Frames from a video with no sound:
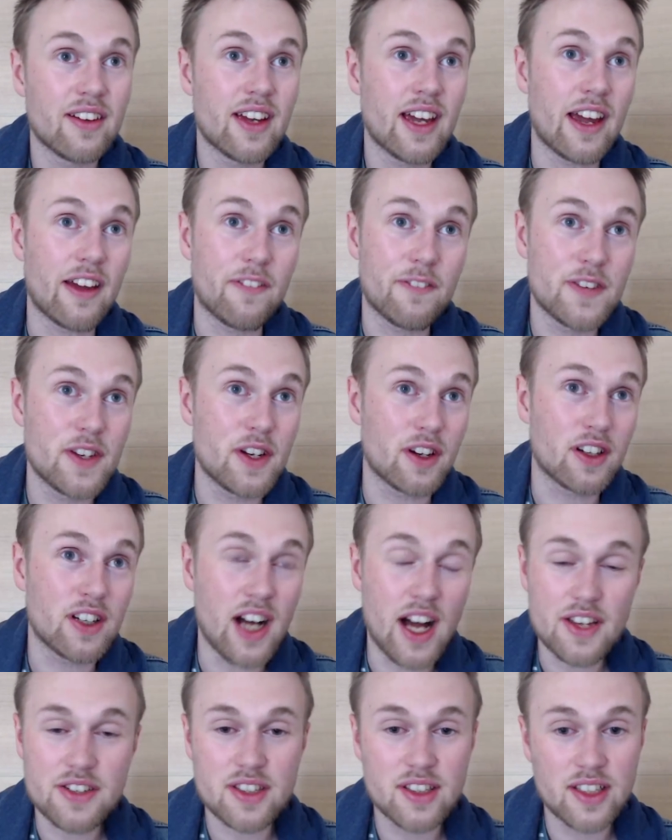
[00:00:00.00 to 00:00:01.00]
if you're
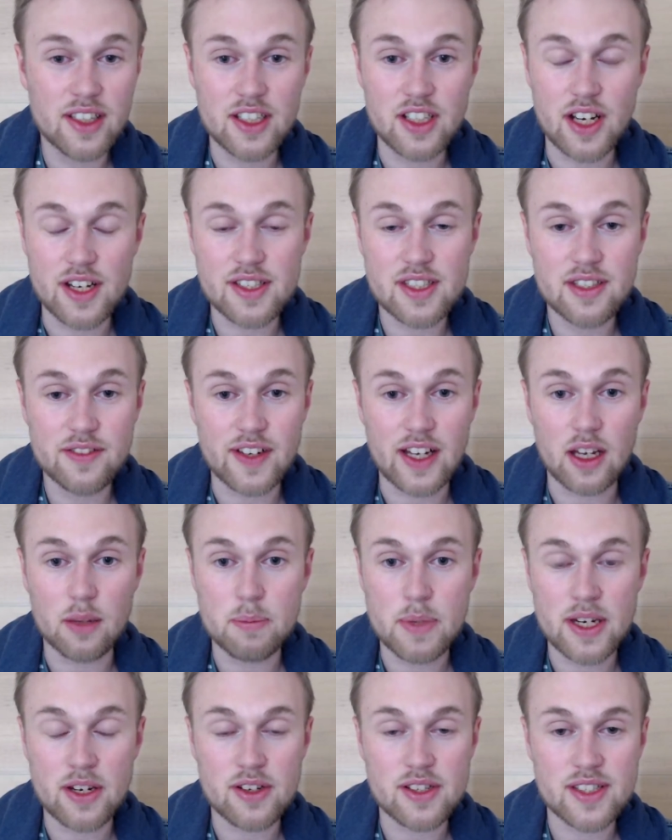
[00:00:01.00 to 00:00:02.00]
constantly just
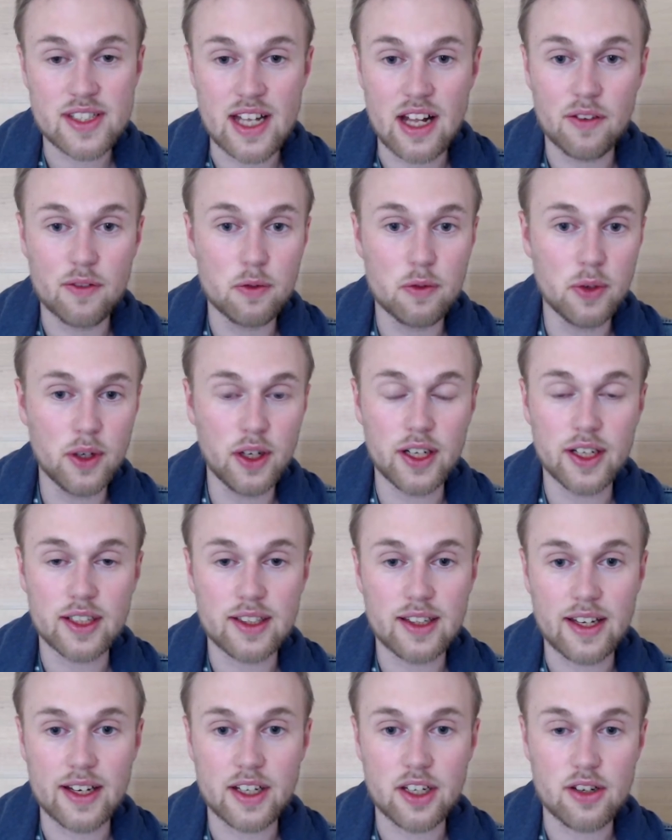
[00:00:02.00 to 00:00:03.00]
developing your self
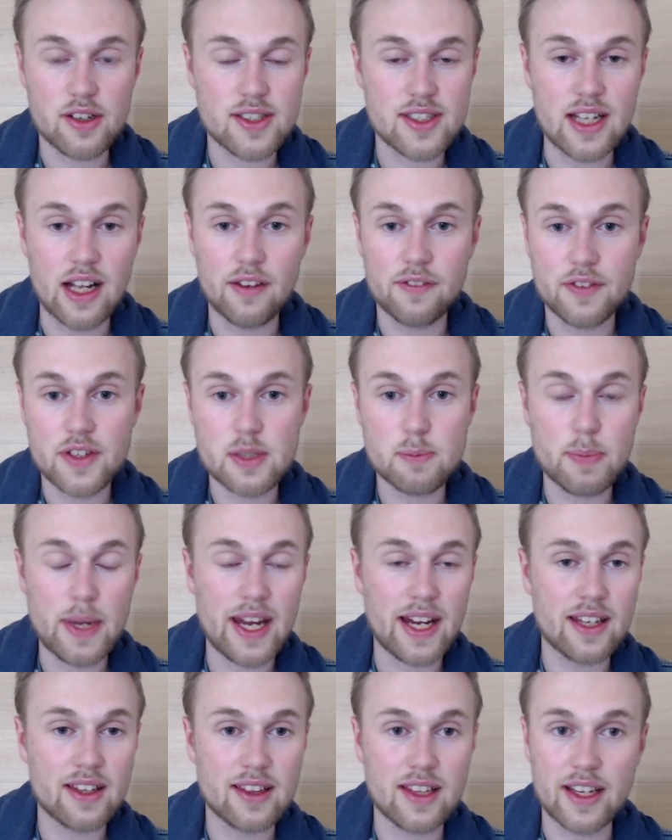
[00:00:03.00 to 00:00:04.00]
worth, like your self
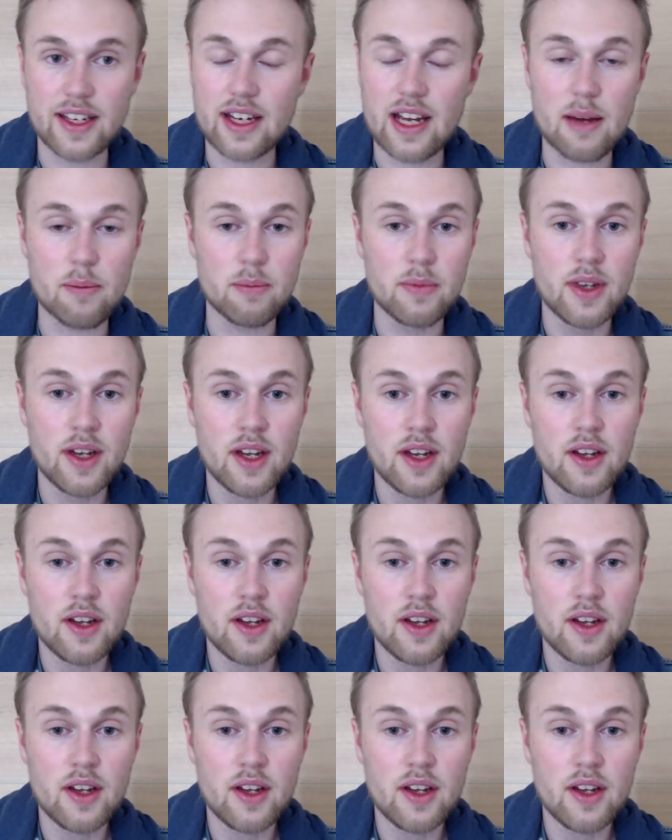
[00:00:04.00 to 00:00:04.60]
respect, like I'm um,